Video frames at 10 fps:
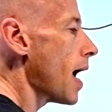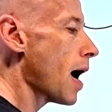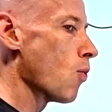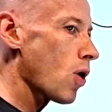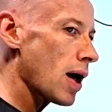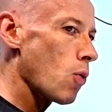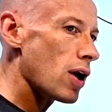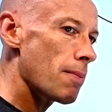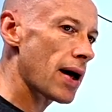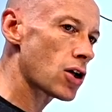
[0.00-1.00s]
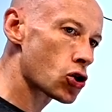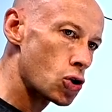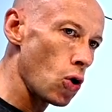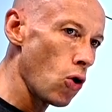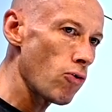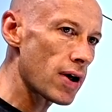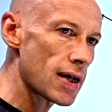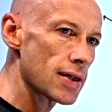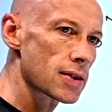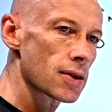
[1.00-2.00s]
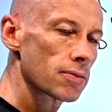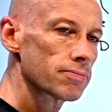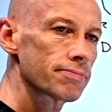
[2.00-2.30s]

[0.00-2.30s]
And what I want to make sure is,